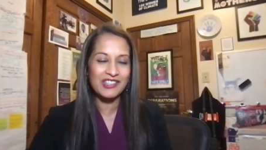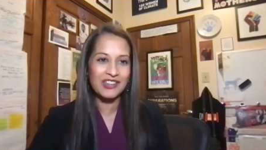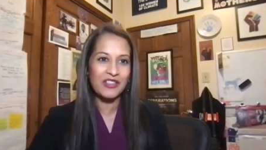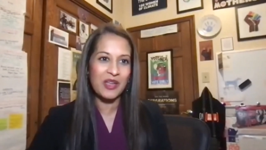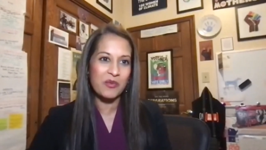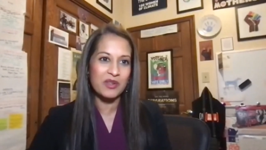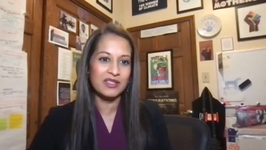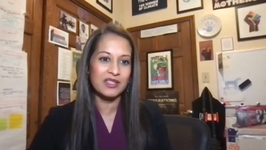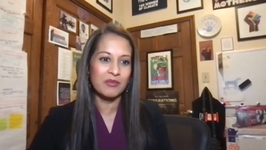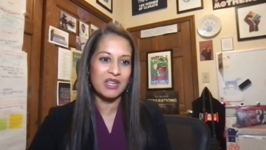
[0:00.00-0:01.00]
share that
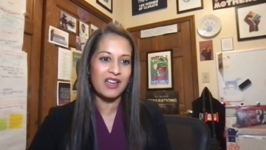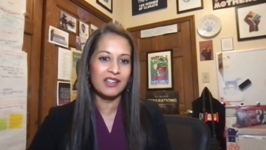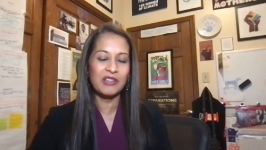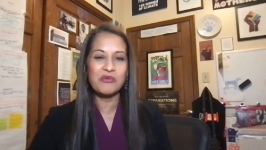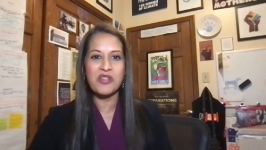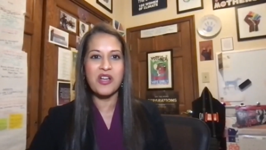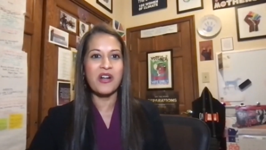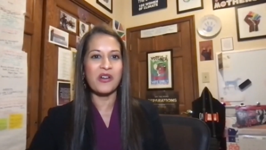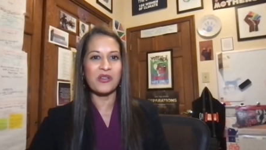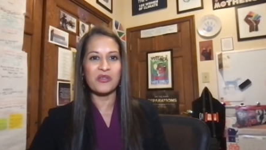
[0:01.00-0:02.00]
wisdom, and how do you
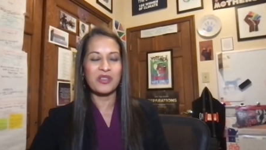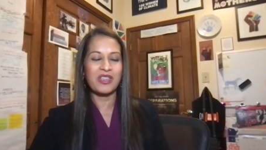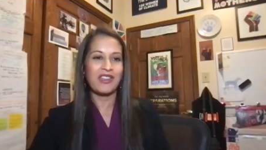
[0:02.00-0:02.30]
know?